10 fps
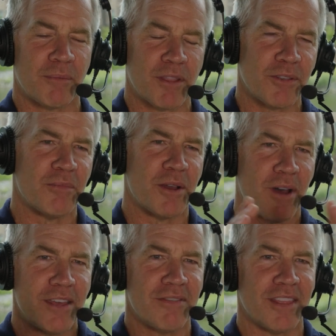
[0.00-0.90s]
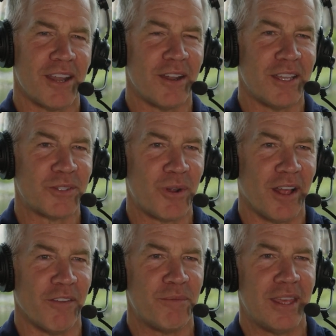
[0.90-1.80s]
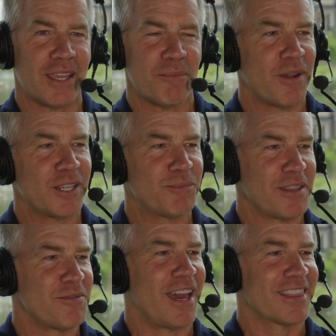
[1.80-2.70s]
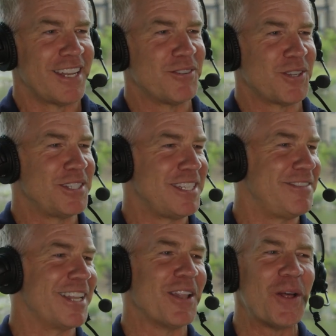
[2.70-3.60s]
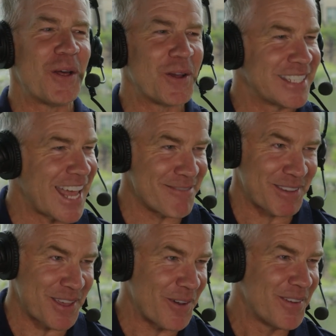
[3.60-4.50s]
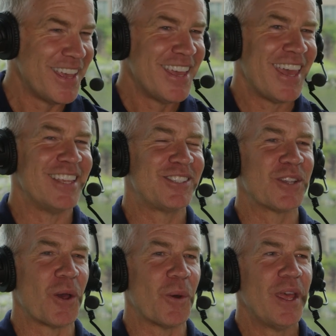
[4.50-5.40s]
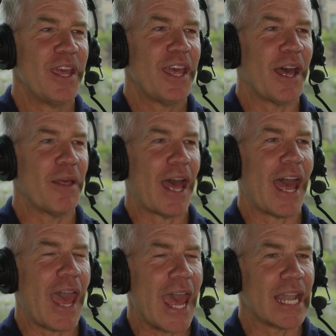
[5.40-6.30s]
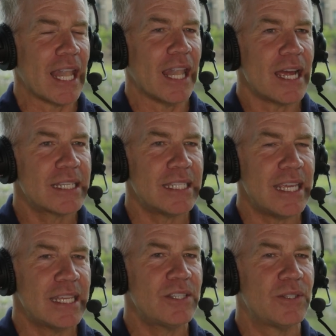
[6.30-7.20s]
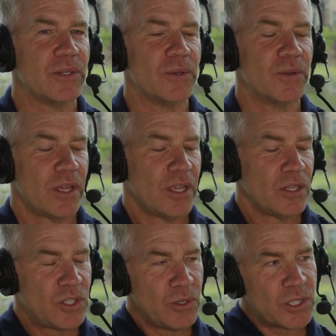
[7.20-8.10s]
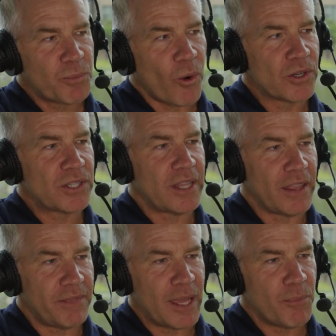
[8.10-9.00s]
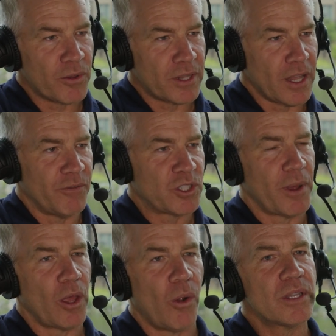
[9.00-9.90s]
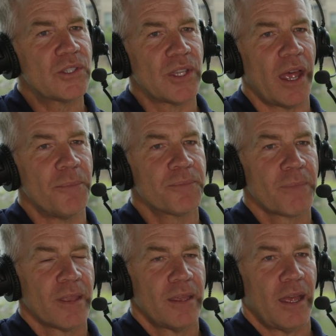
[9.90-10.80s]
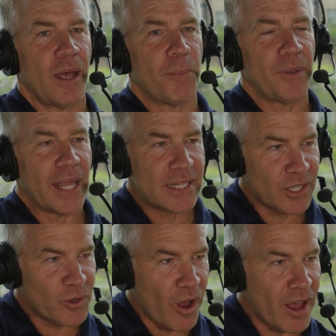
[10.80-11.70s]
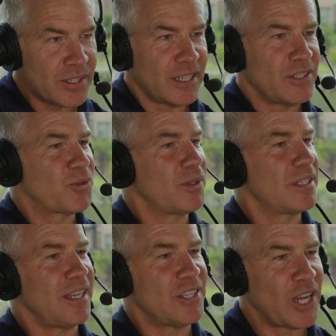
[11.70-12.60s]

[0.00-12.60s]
i'm going to throw my wife in there as well of being impressed by the fact that i was on tv a long time ago and so uh, I, I lucked into two sports that they both love. So my oldest son uh, plays lacrosse. They just won a state